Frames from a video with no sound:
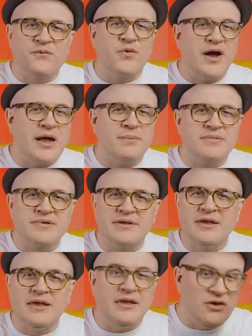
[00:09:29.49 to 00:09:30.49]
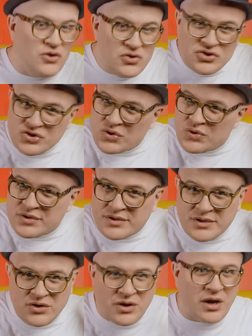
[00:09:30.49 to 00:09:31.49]
frames. You
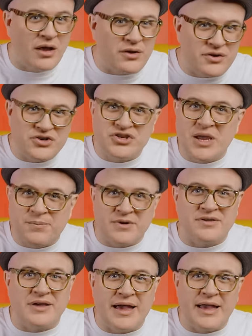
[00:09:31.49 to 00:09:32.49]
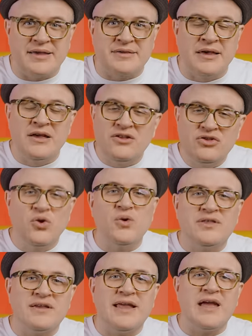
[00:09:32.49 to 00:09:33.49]
choose your color, your shape, your size. Do
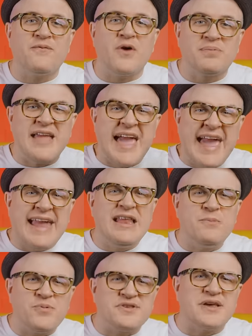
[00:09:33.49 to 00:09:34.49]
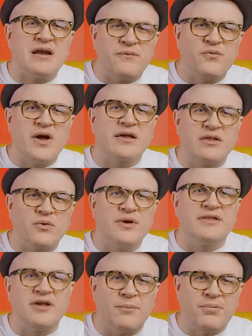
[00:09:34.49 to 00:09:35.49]
it today for up to 80% off regular
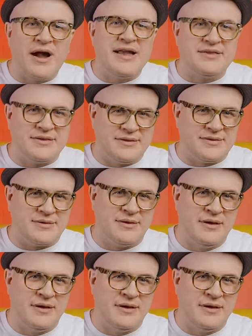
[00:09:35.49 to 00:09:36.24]
retail prices.